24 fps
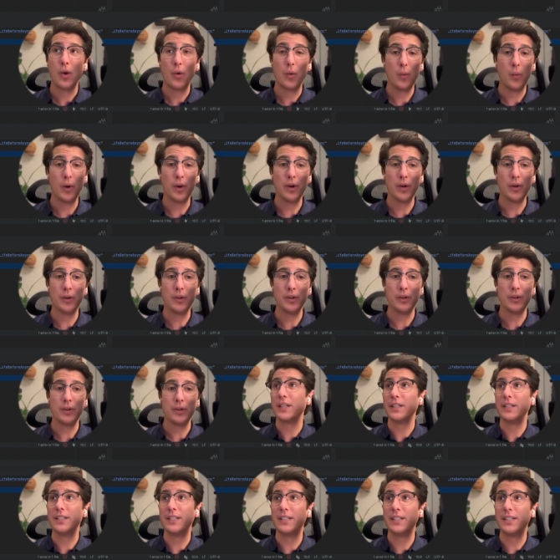will
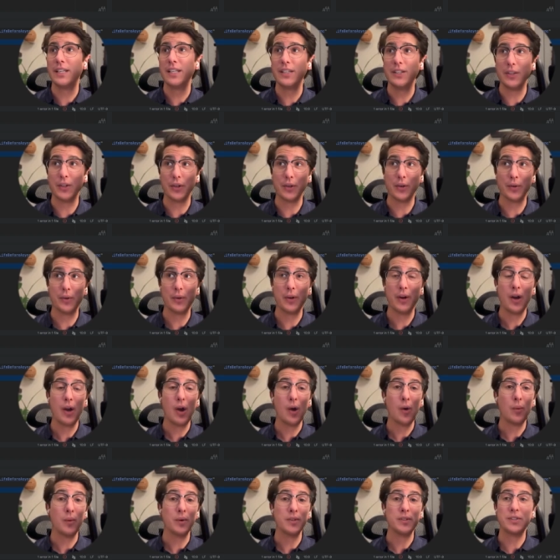continue
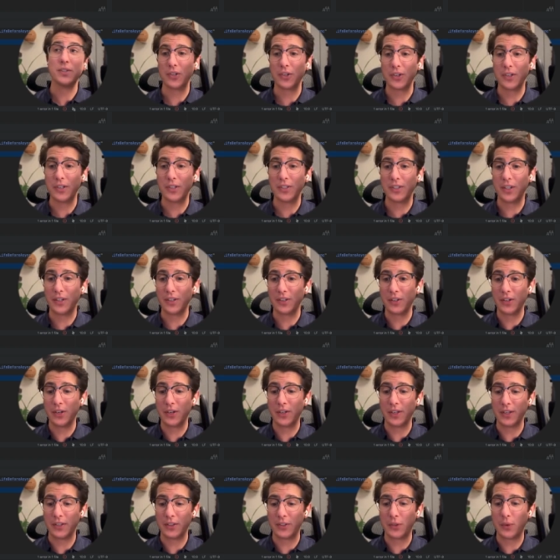once the turkey's done
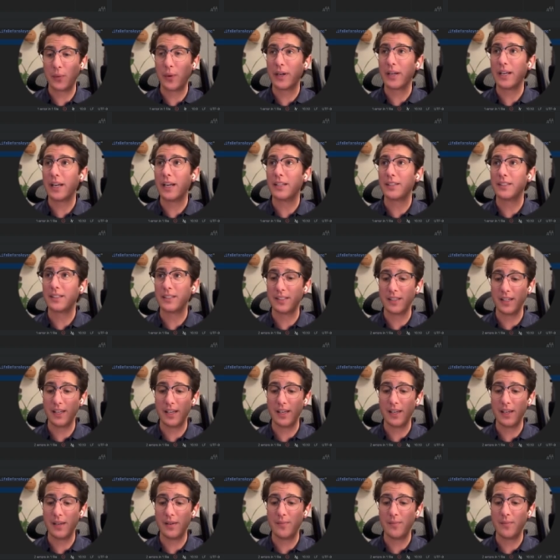cooking. So why not
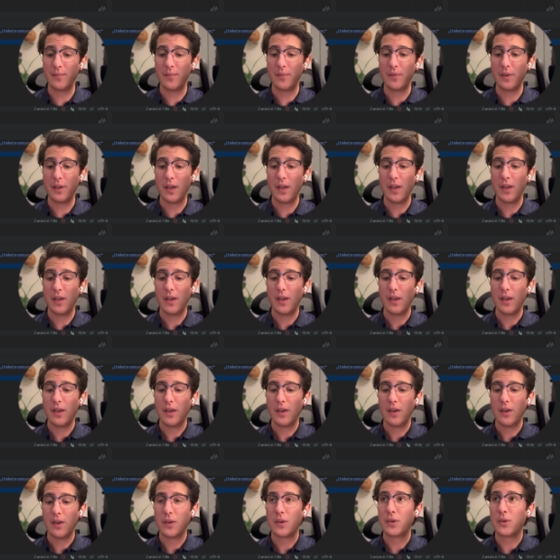say,
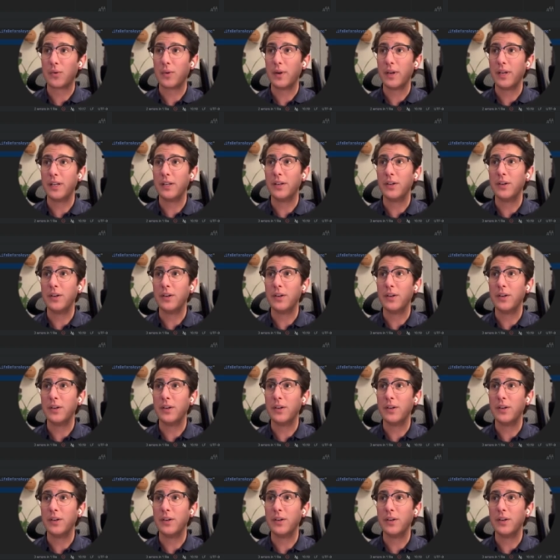create a